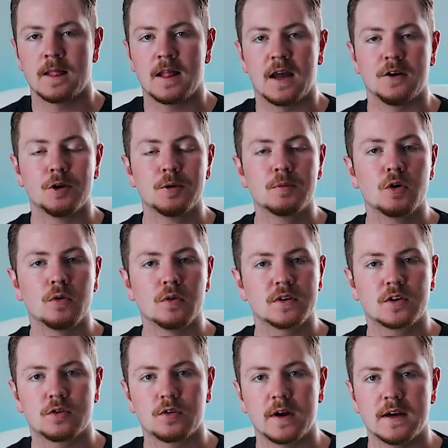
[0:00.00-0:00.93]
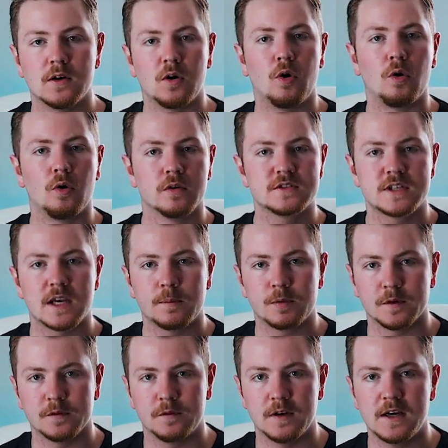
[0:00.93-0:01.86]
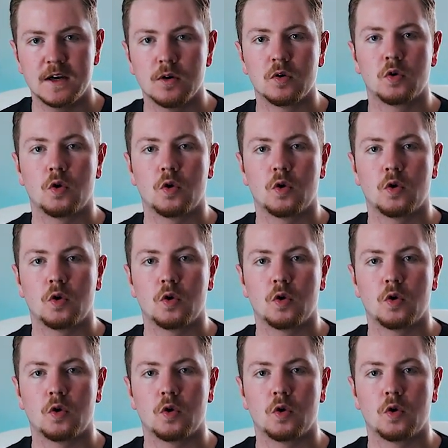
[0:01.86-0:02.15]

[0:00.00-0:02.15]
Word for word: and I'm going to create a whole separate video